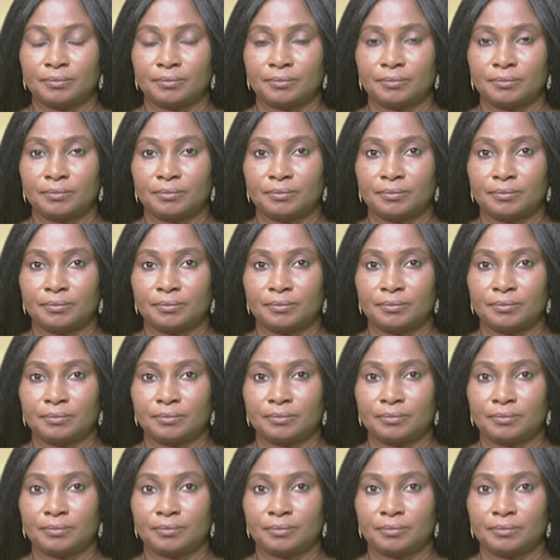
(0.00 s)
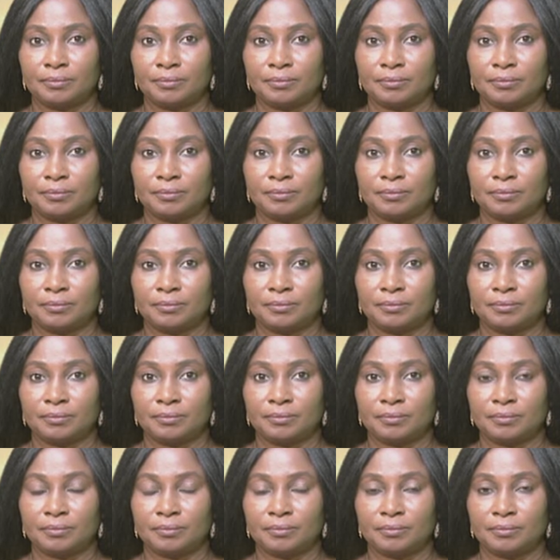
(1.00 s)

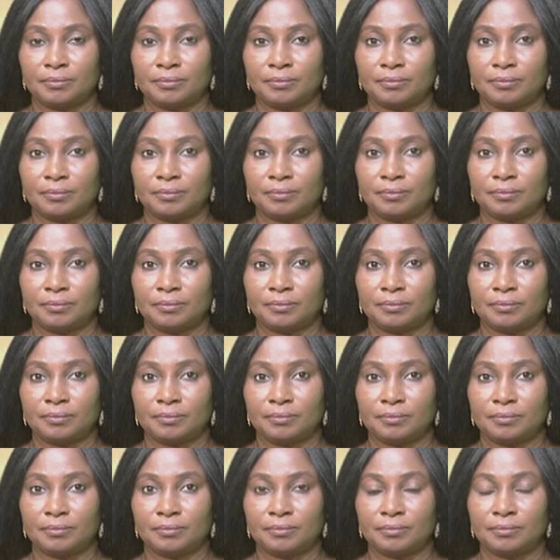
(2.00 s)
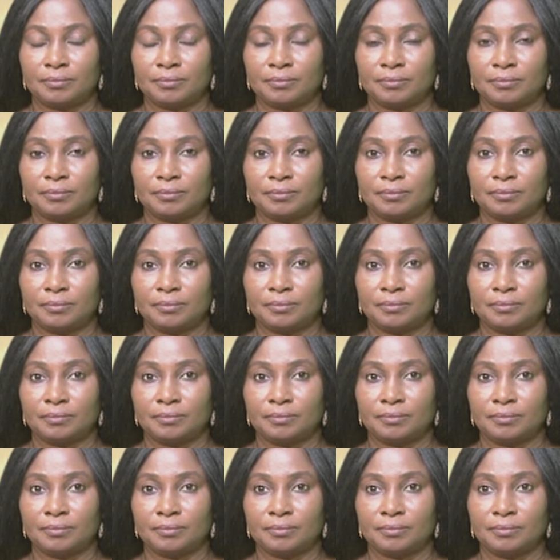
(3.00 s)

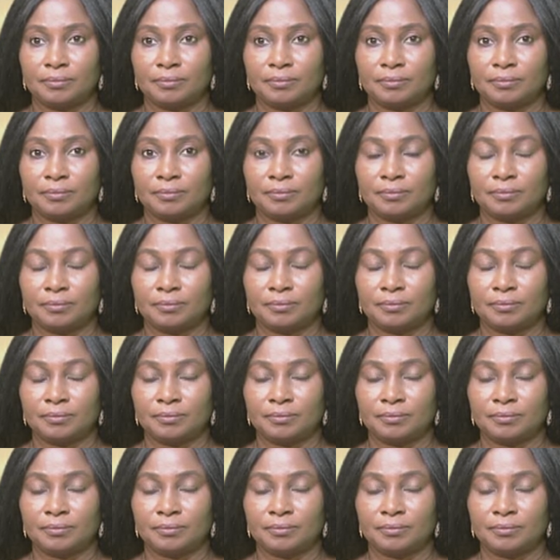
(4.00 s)
This person isn't speaking.